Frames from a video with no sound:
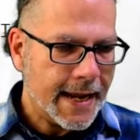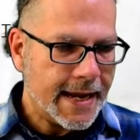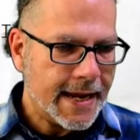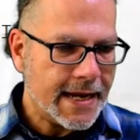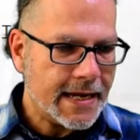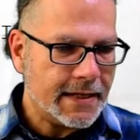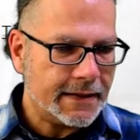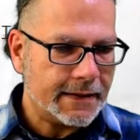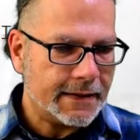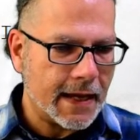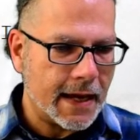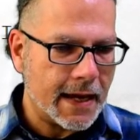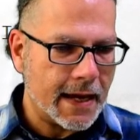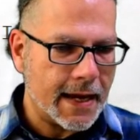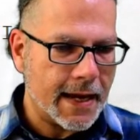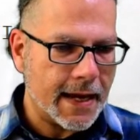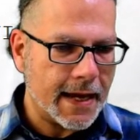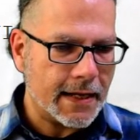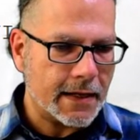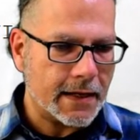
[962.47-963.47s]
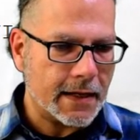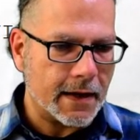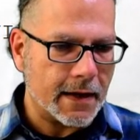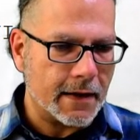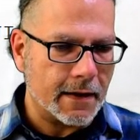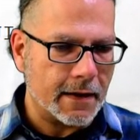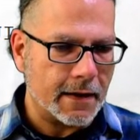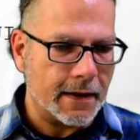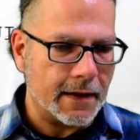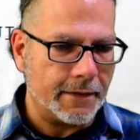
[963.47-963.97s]
inside
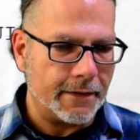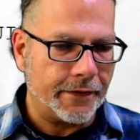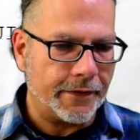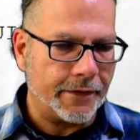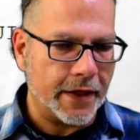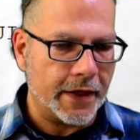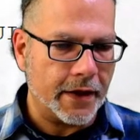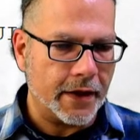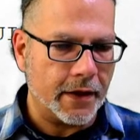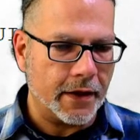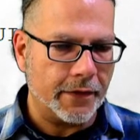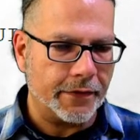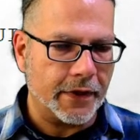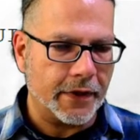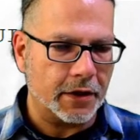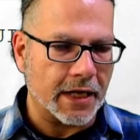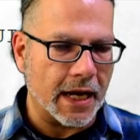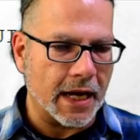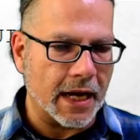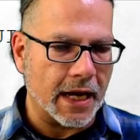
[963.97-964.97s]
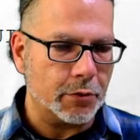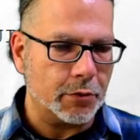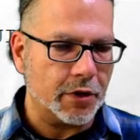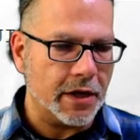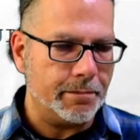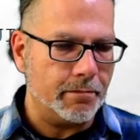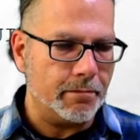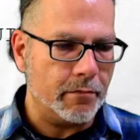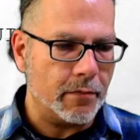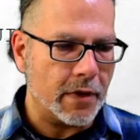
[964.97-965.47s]
the dummy
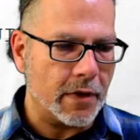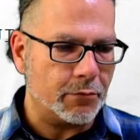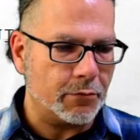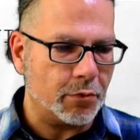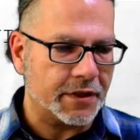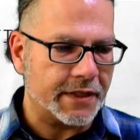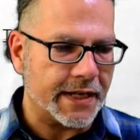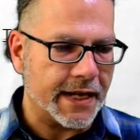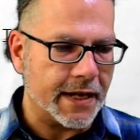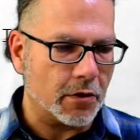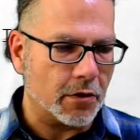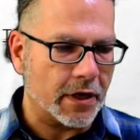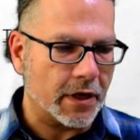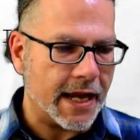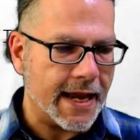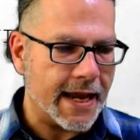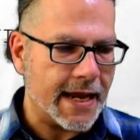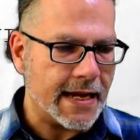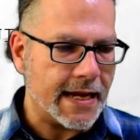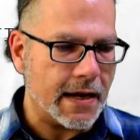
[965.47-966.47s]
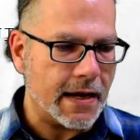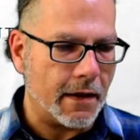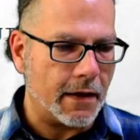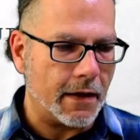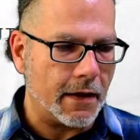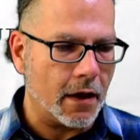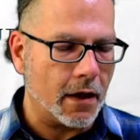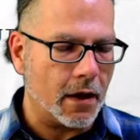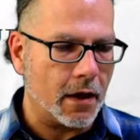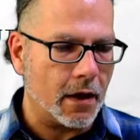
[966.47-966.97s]
ribbon, and we say, okay,
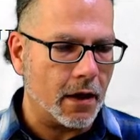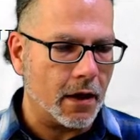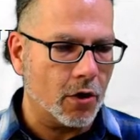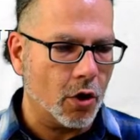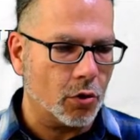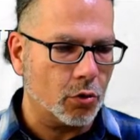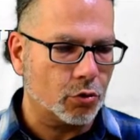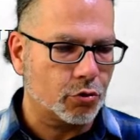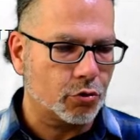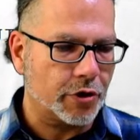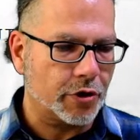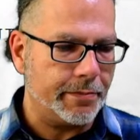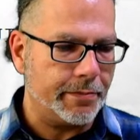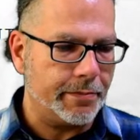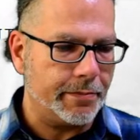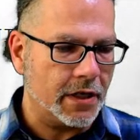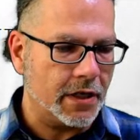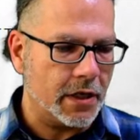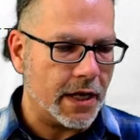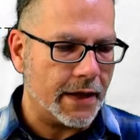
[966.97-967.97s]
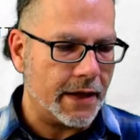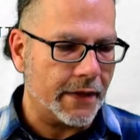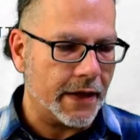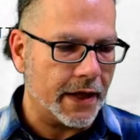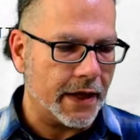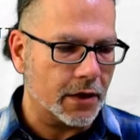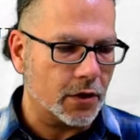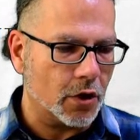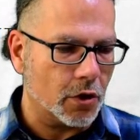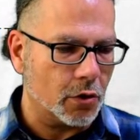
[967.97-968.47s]
load ribbon, and
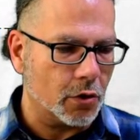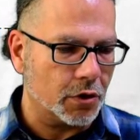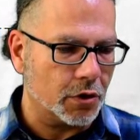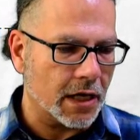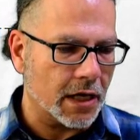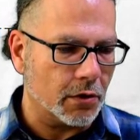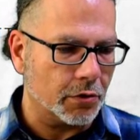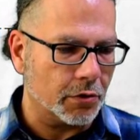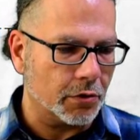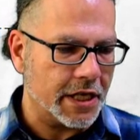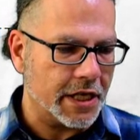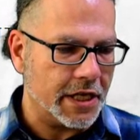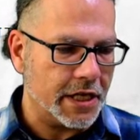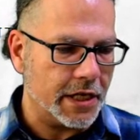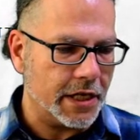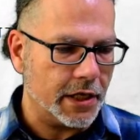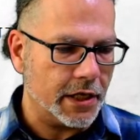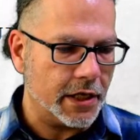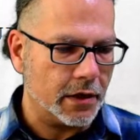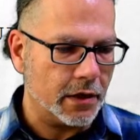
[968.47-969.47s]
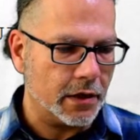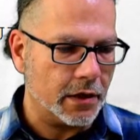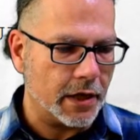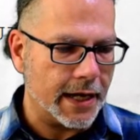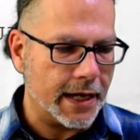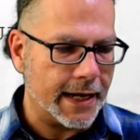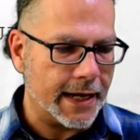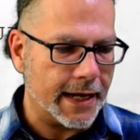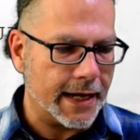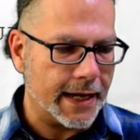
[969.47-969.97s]
then go down here
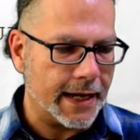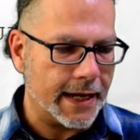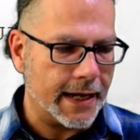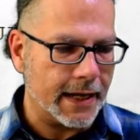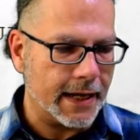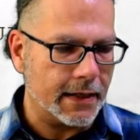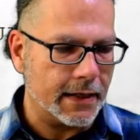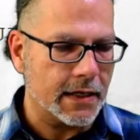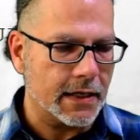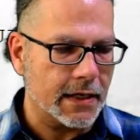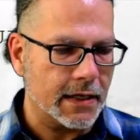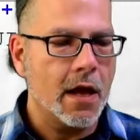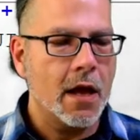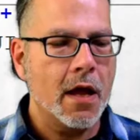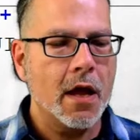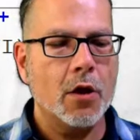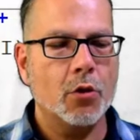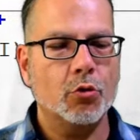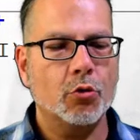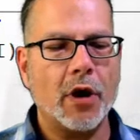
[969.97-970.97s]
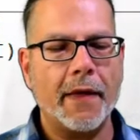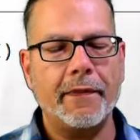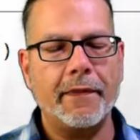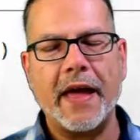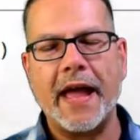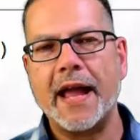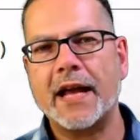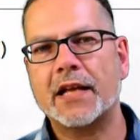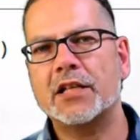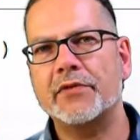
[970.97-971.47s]
and run
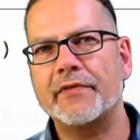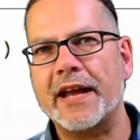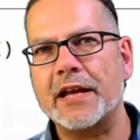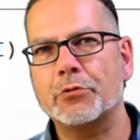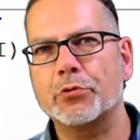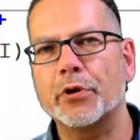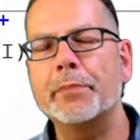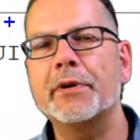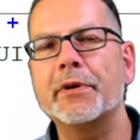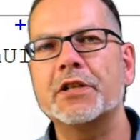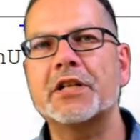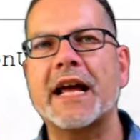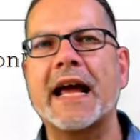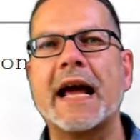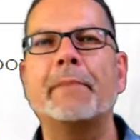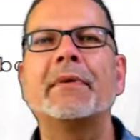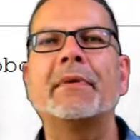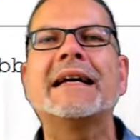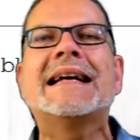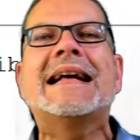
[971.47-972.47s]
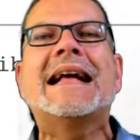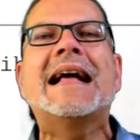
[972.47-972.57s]
the activate ribbon tab,